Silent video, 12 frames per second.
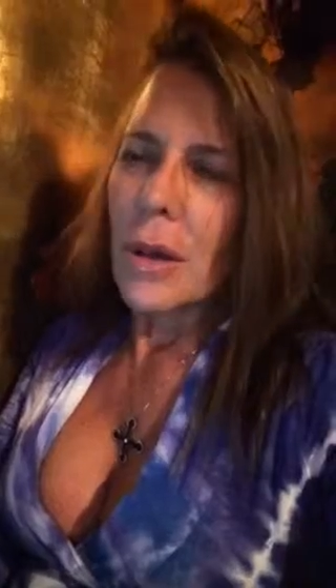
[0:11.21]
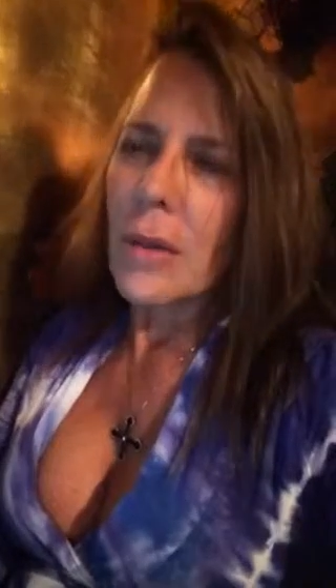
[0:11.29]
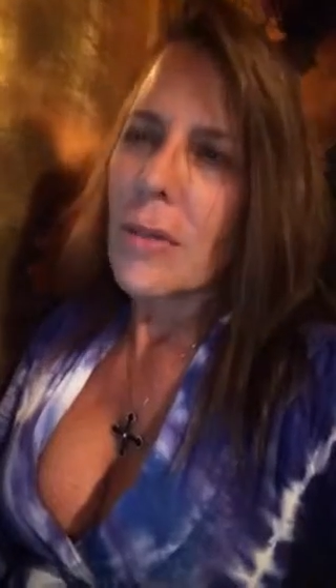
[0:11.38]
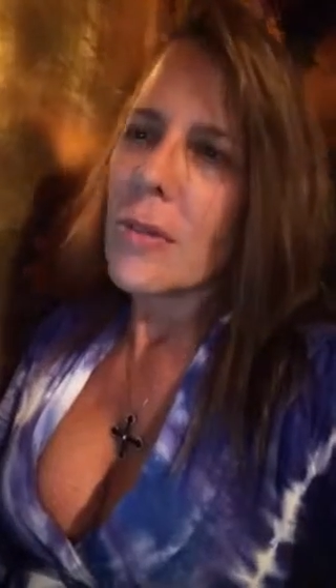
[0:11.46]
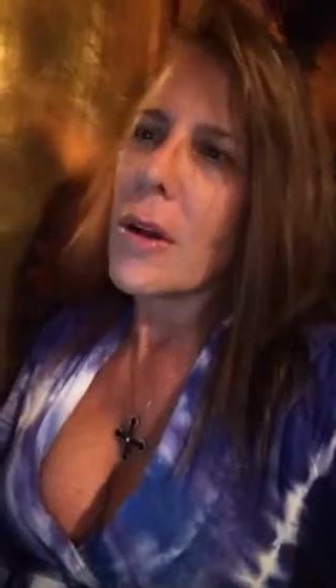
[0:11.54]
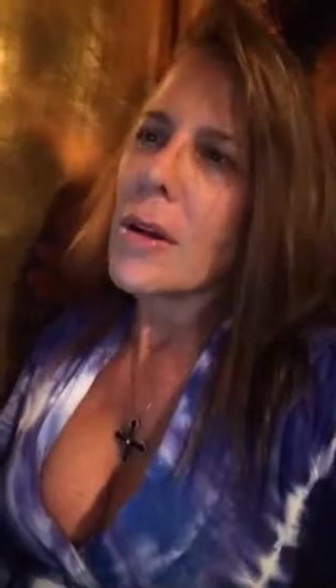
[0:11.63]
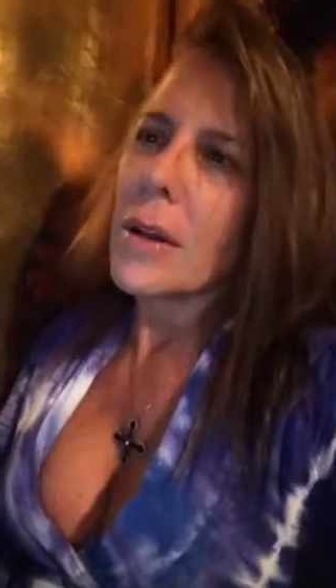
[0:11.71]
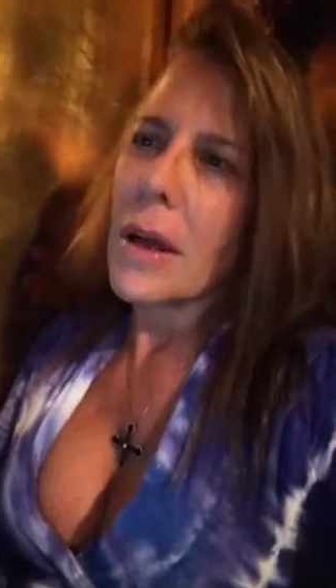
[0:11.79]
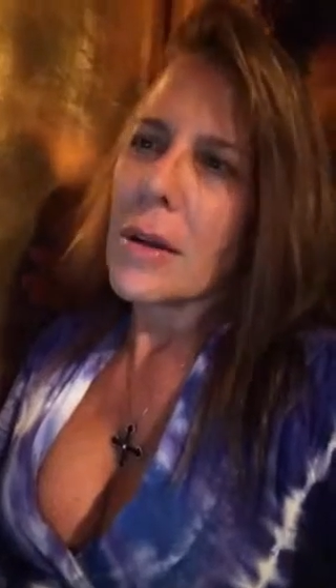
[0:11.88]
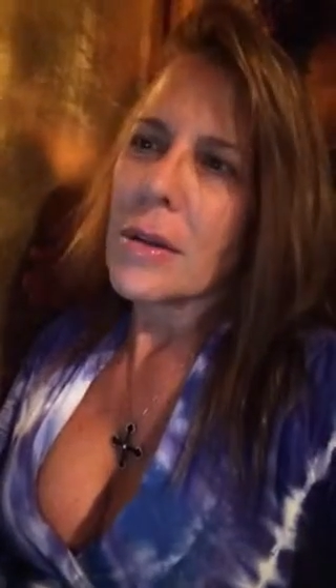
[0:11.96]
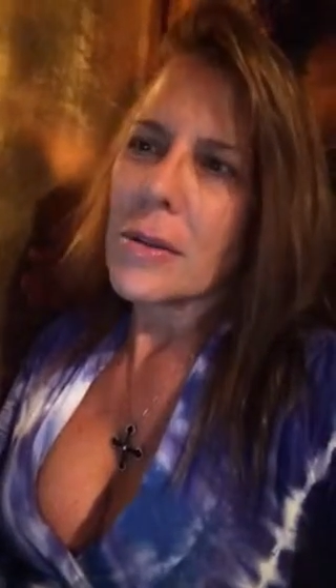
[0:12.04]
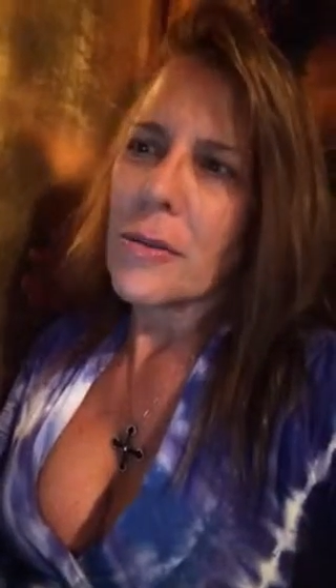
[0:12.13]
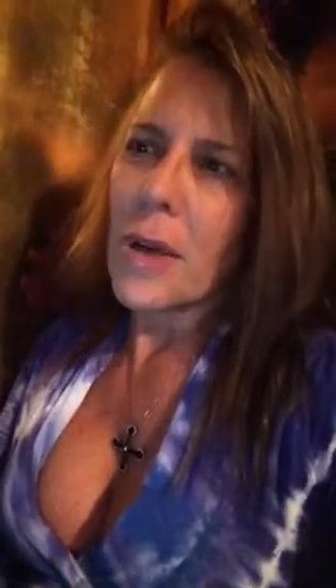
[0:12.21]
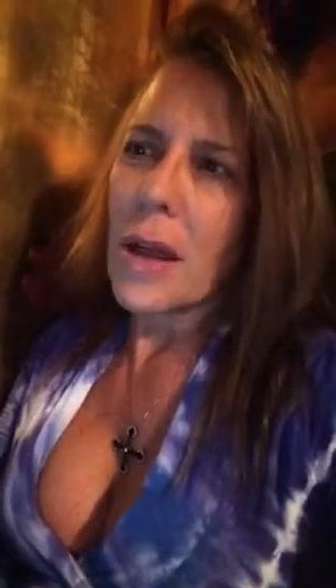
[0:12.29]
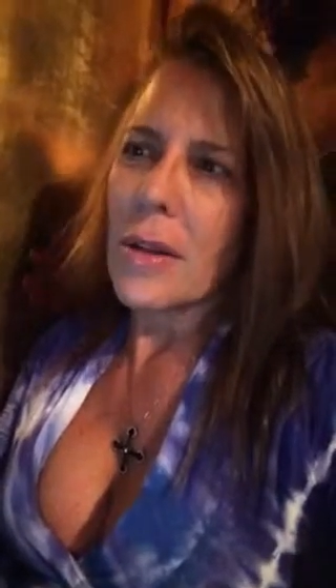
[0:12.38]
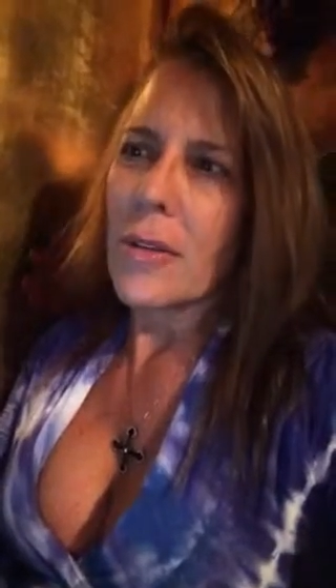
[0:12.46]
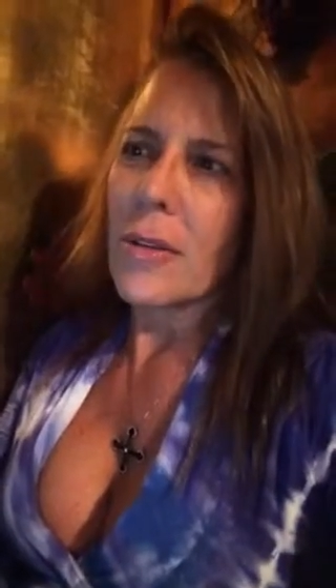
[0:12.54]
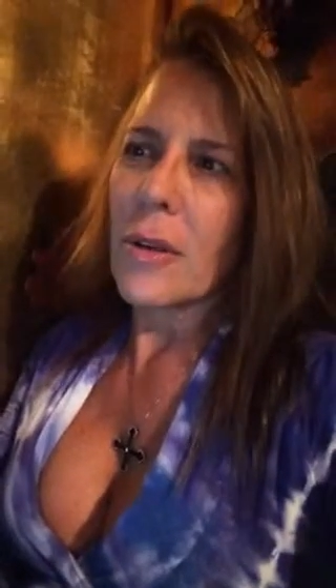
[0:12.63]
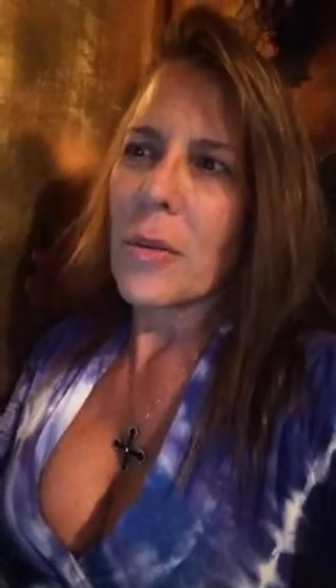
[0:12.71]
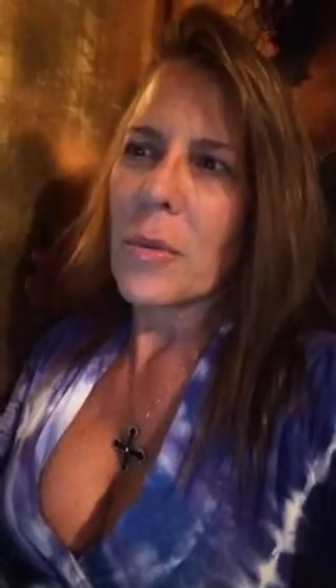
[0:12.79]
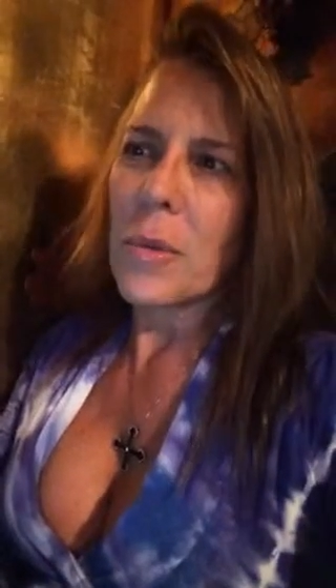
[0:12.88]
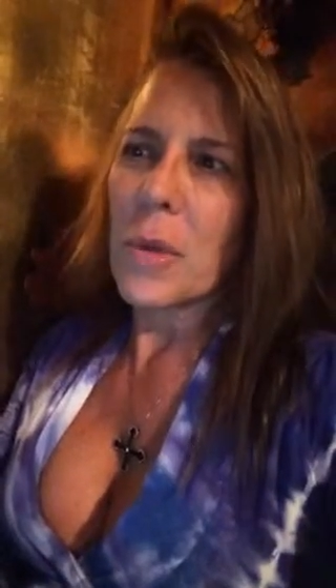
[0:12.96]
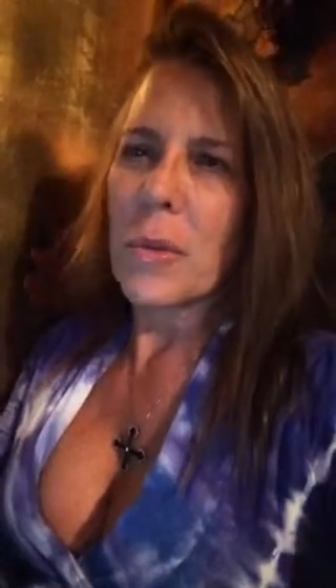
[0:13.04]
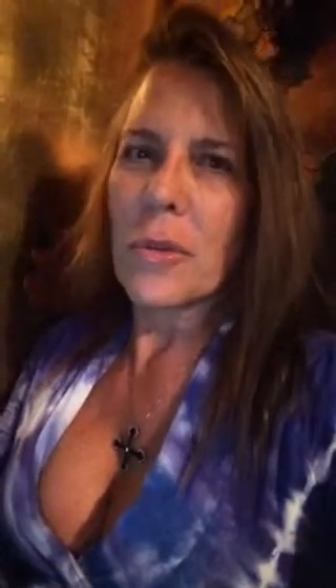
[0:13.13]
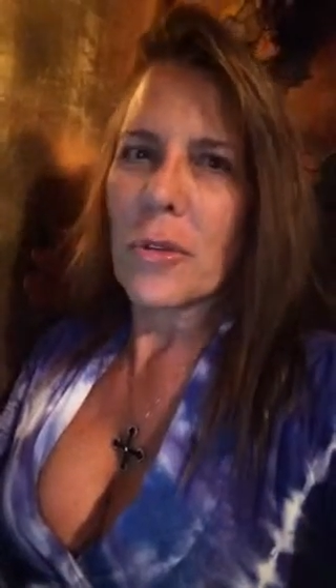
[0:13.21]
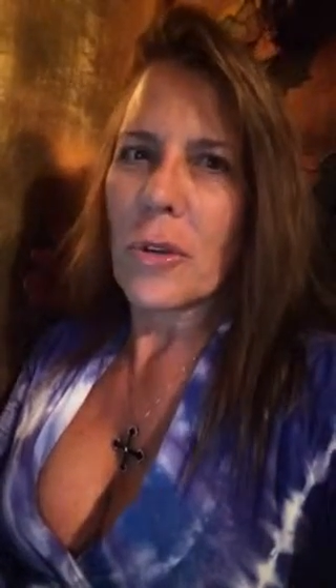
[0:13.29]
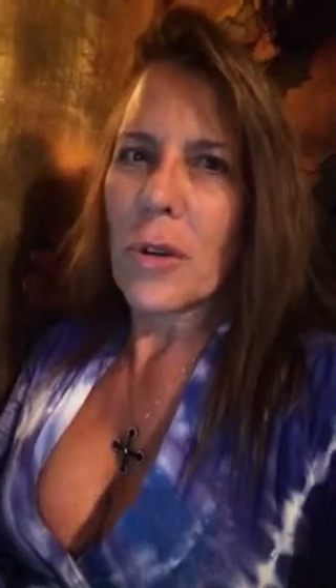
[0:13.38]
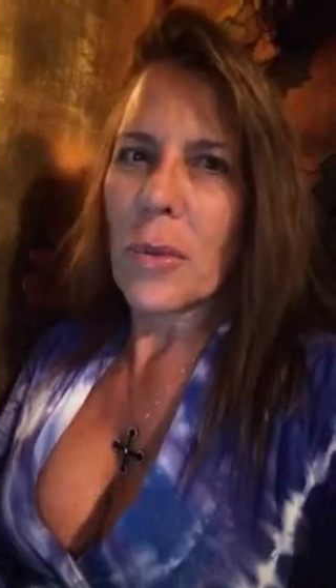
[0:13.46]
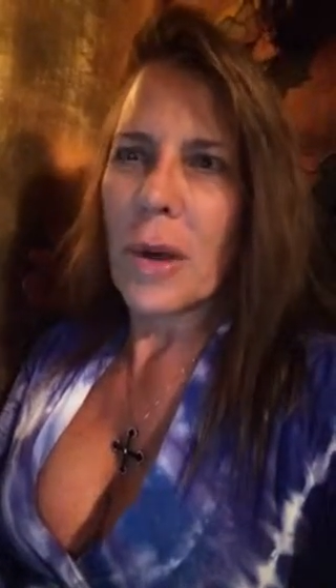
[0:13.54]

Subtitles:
It started out as a fantasy when people joke